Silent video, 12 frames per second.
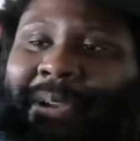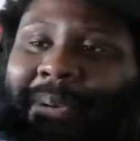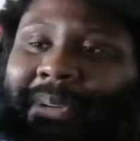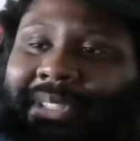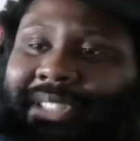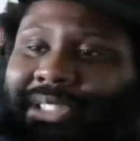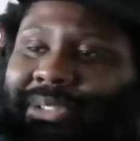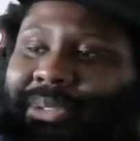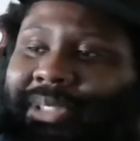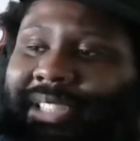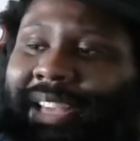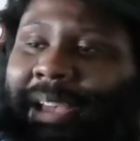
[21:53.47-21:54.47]
what is it?
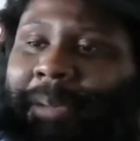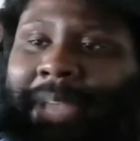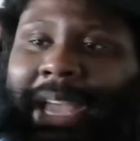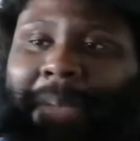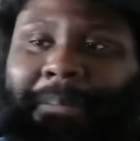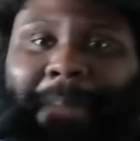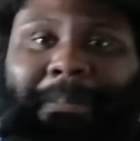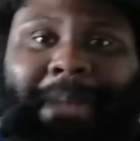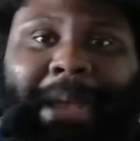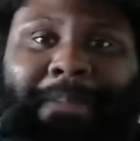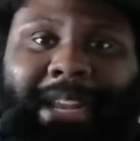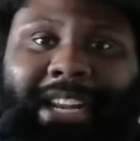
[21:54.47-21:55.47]
20? I mean,
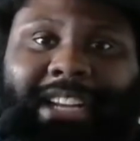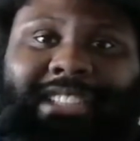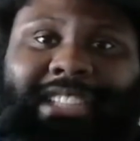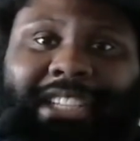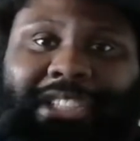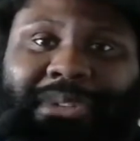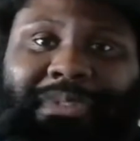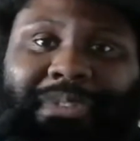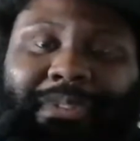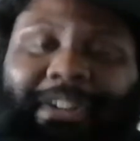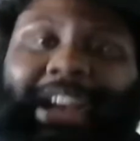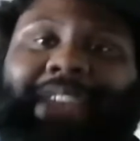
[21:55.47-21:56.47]
I've been in this industry for
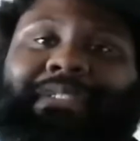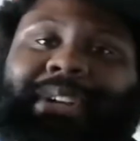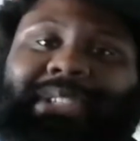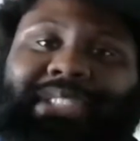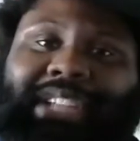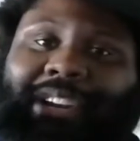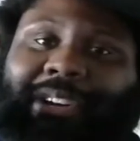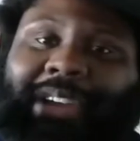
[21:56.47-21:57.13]
5 years now,